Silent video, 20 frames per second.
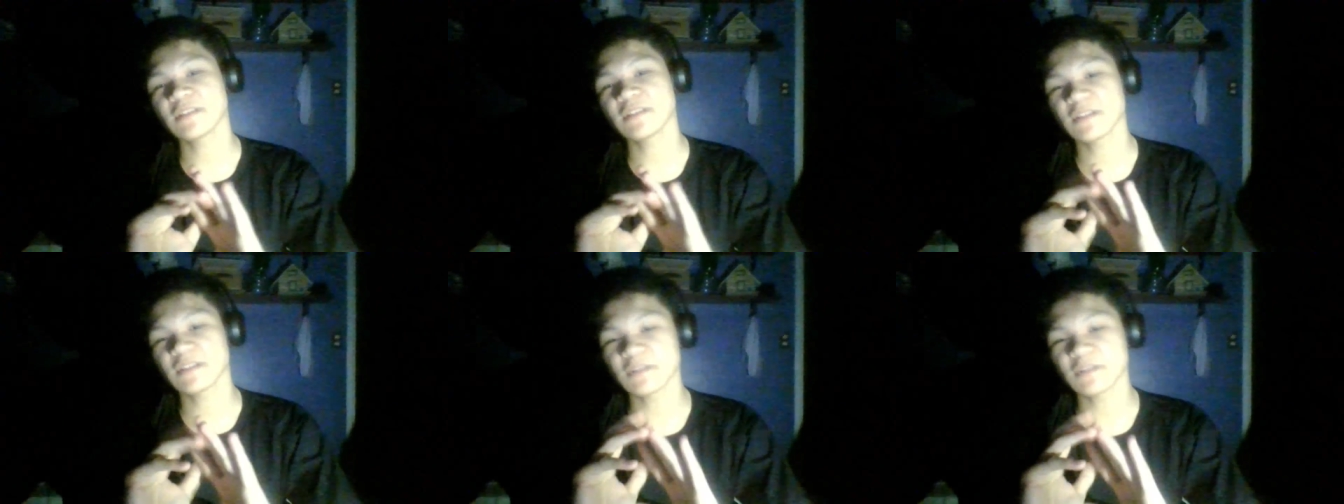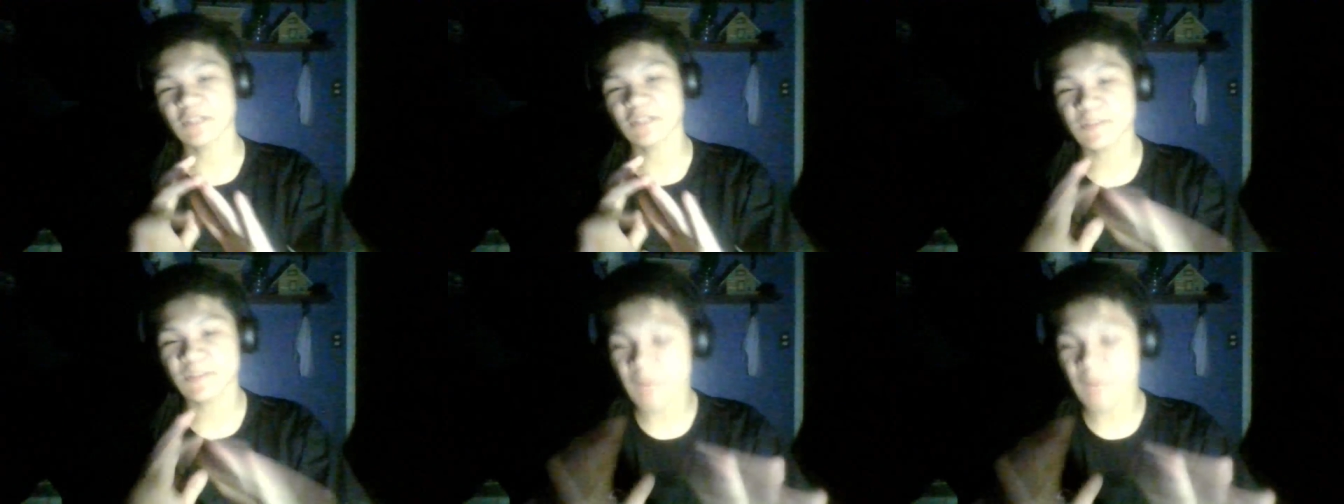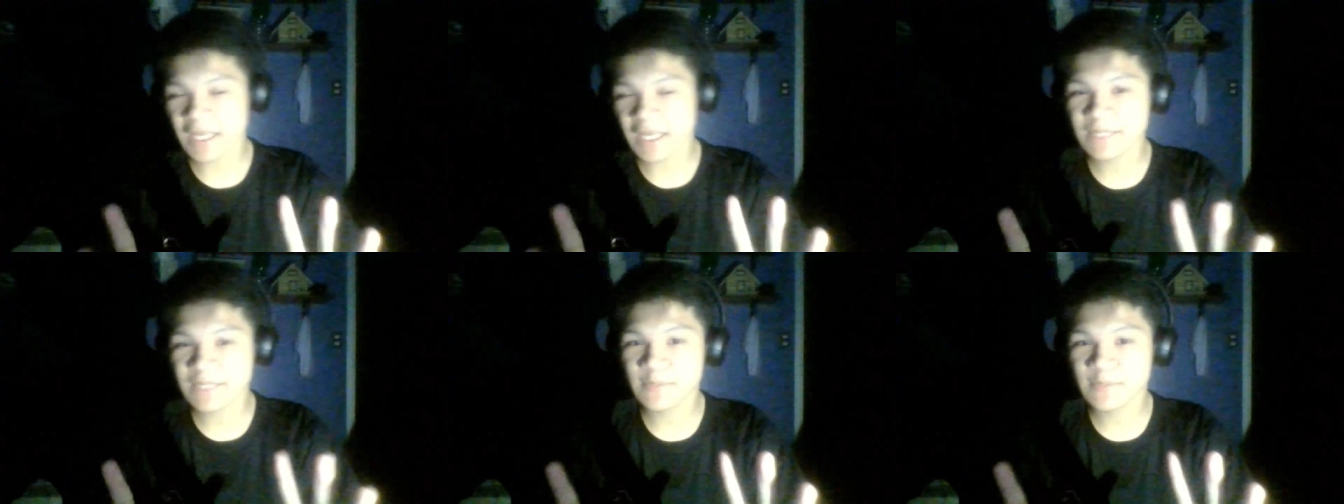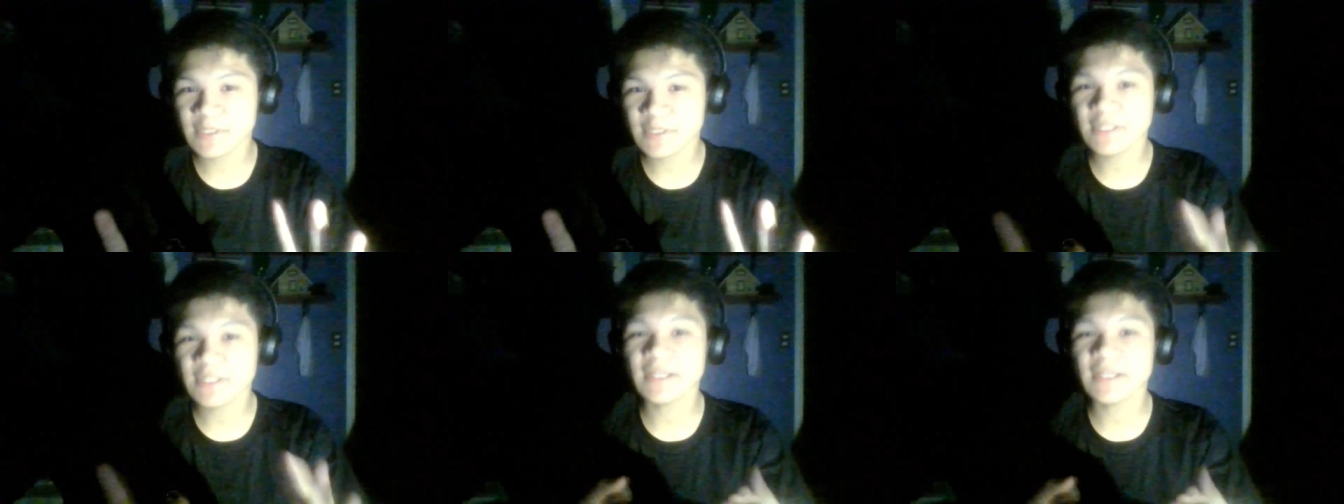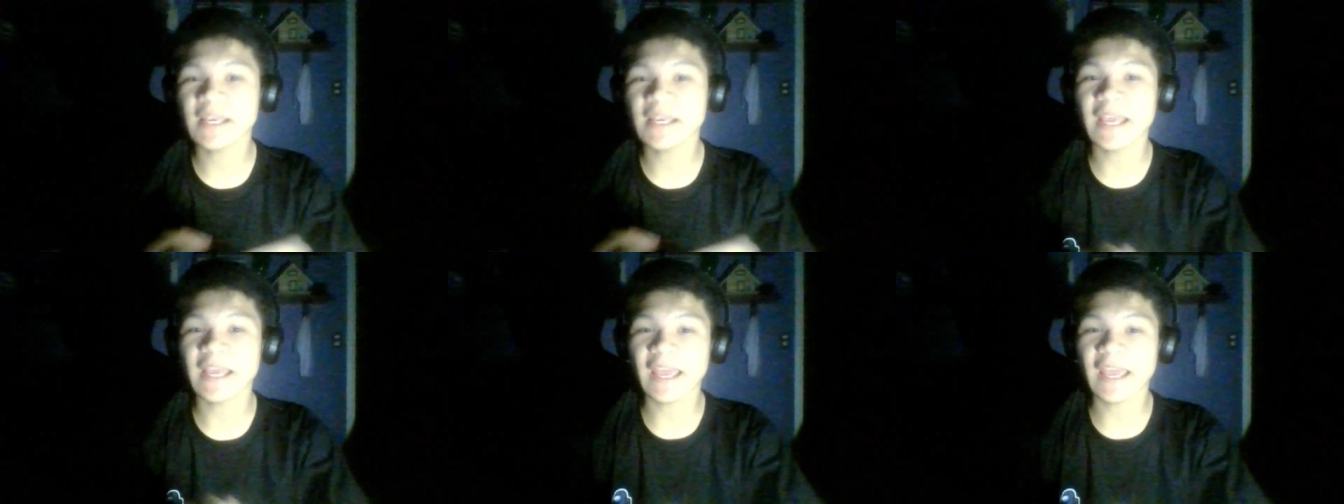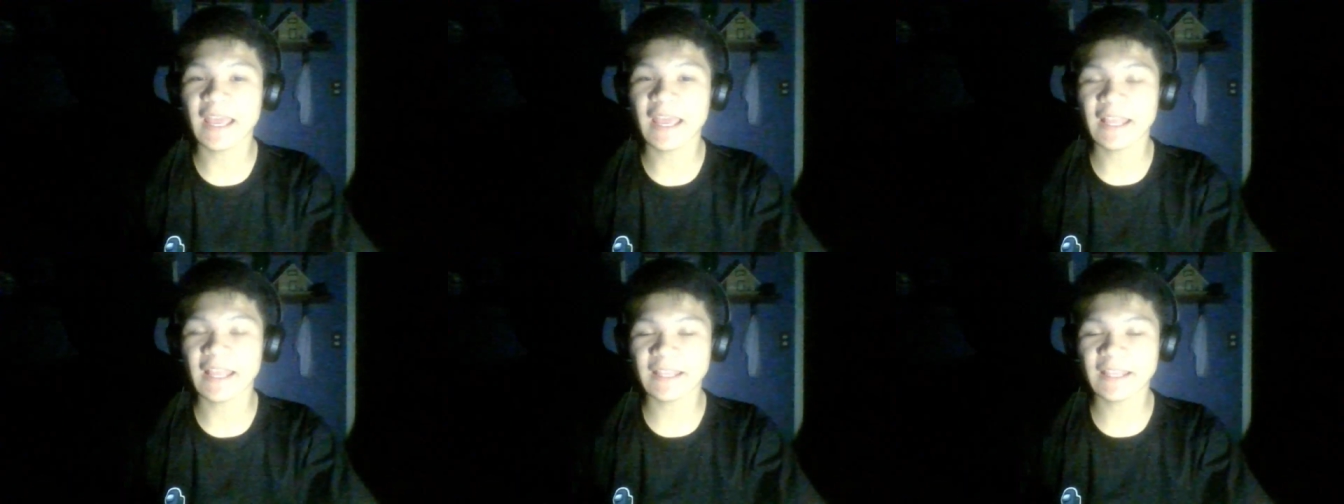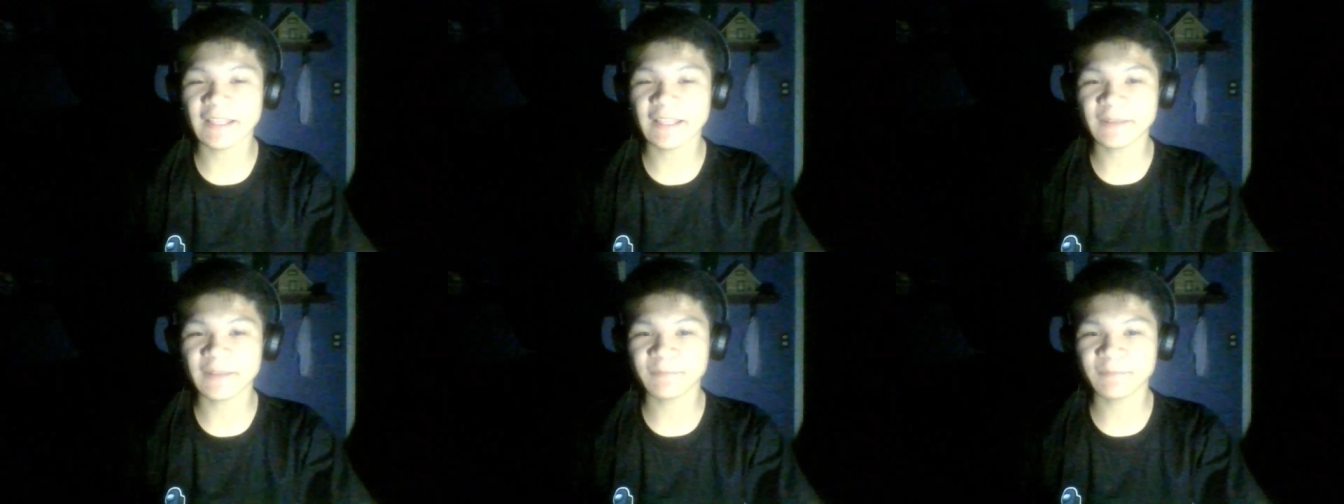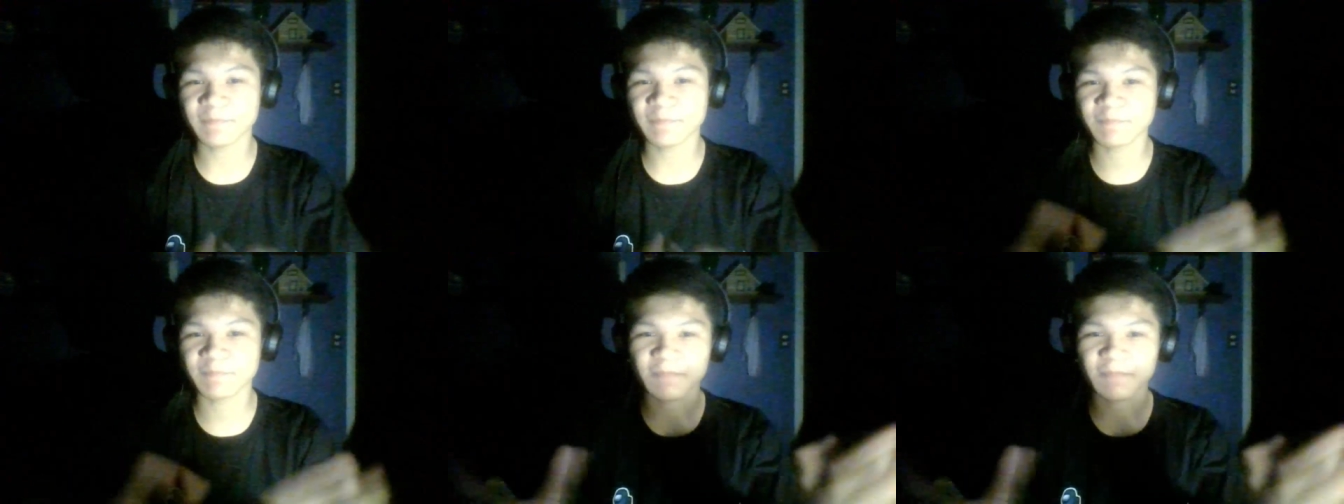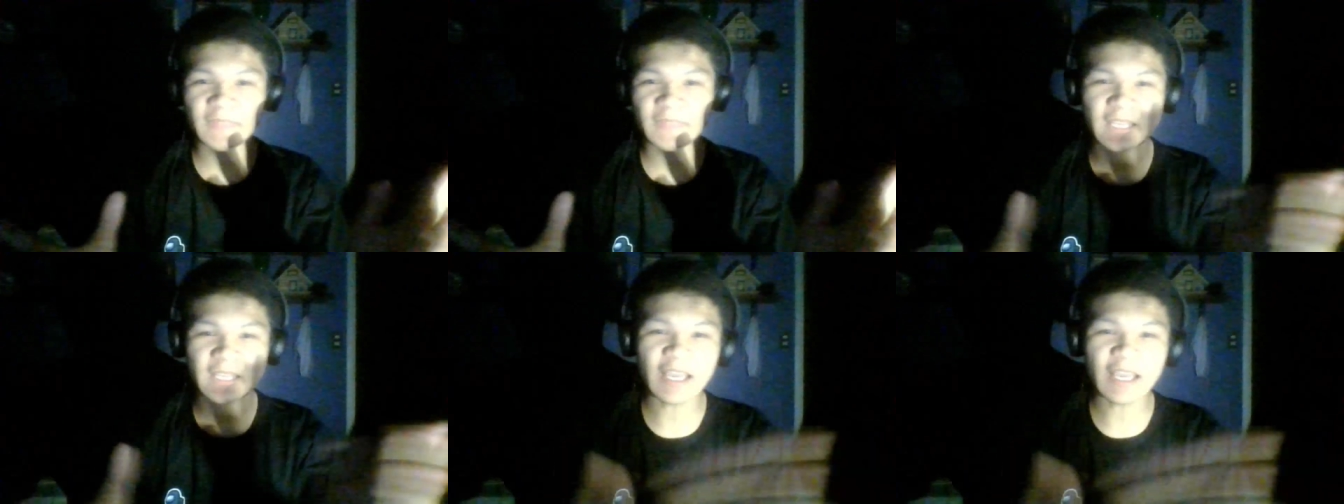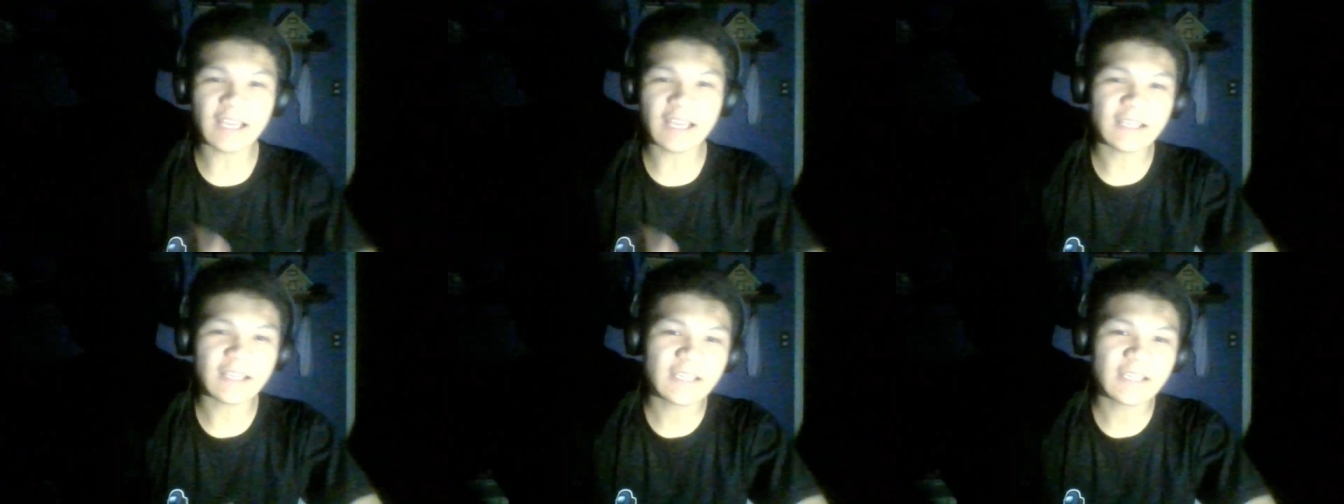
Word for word: as soon as possible, and um, yeah.